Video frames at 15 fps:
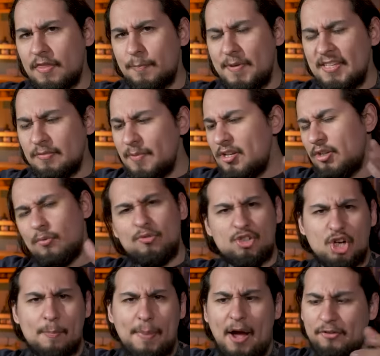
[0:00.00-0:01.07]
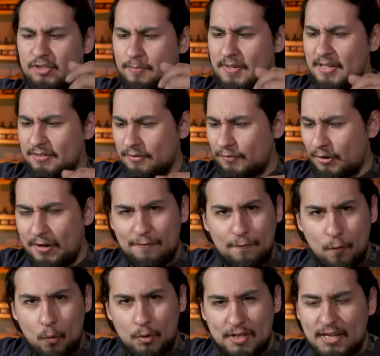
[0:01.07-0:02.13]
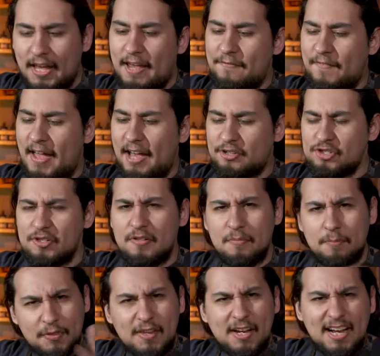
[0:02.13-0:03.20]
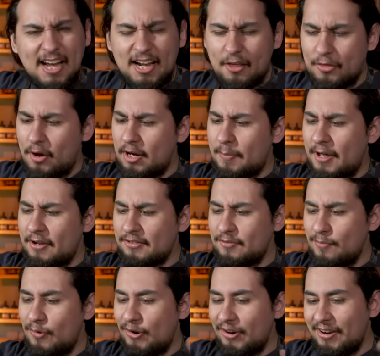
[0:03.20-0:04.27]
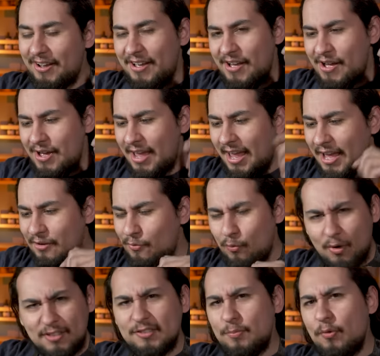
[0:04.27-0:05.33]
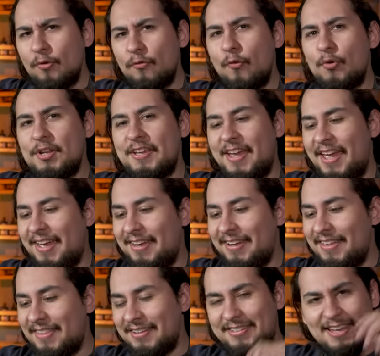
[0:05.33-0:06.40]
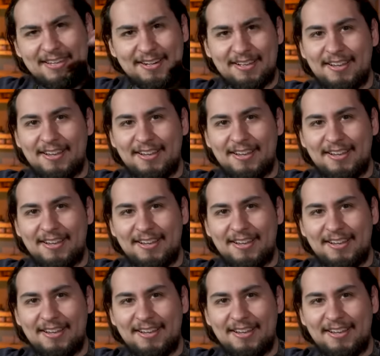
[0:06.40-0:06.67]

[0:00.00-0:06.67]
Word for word: The Beastmen don't jump out to me as a very 40k faction, but then I kind of thought about it some more, and what's more 40k than taking a